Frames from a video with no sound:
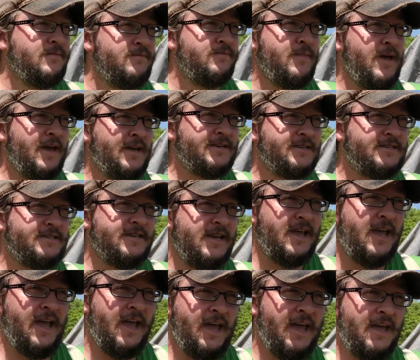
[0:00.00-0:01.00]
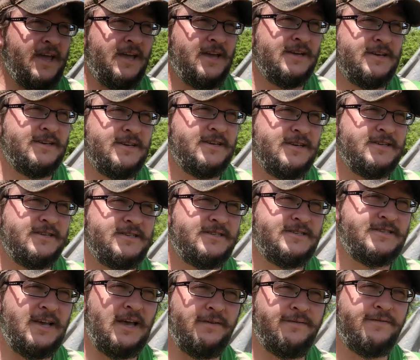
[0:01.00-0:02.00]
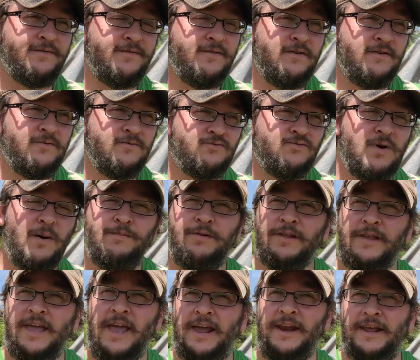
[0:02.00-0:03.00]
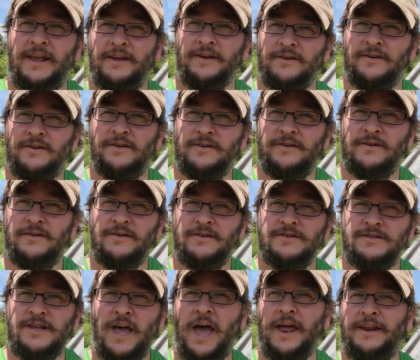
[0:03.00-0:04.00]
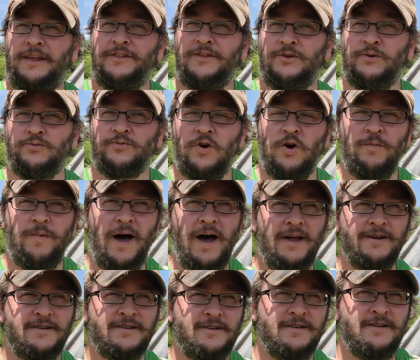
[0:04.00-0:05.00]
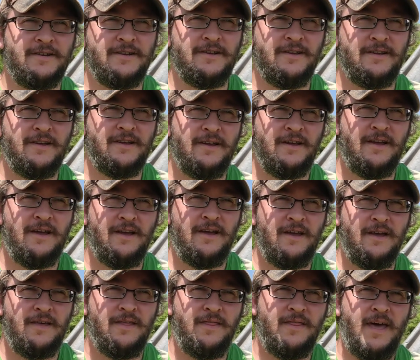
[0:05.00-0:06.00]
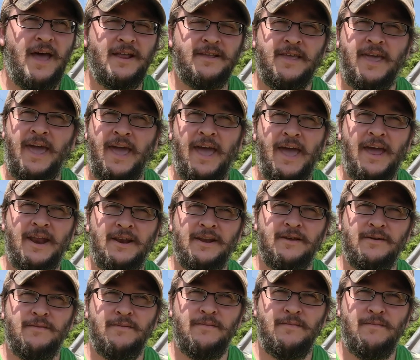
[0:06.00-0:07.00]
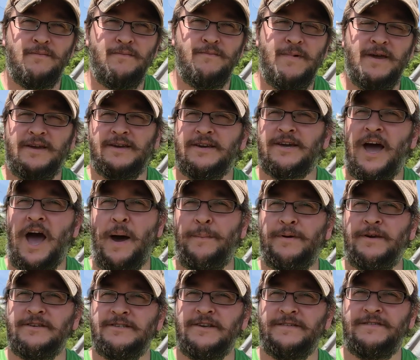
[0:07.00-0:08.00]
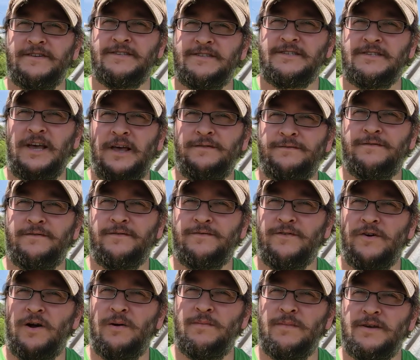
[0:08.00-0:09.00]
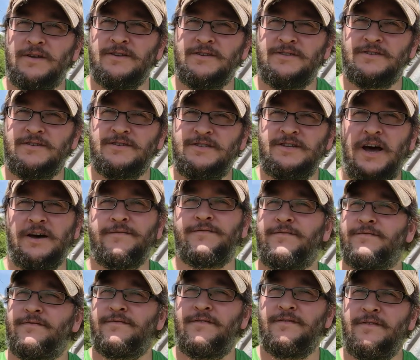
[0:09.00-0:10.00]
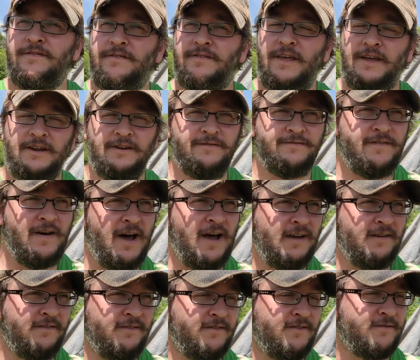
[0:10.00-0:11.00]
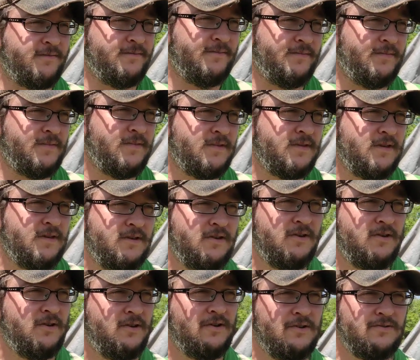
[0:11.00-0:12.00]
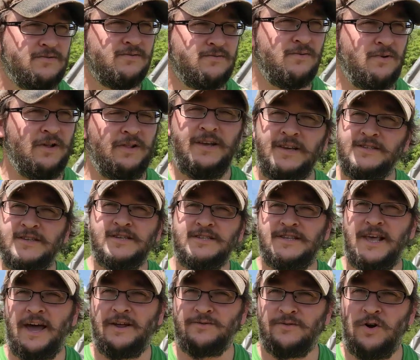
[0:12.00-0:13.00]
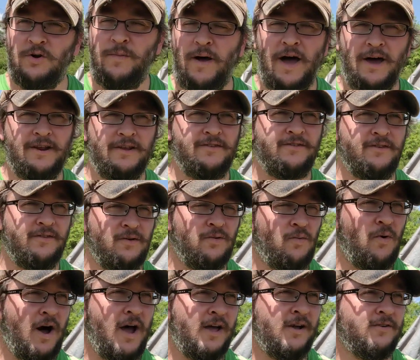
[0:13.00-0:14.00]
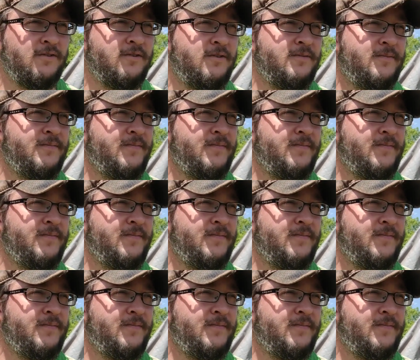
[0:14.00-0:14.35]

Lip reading: makes a self-replicating tiny little robot that can make copies of itself from stuff that it finds, releases that robot into the wild,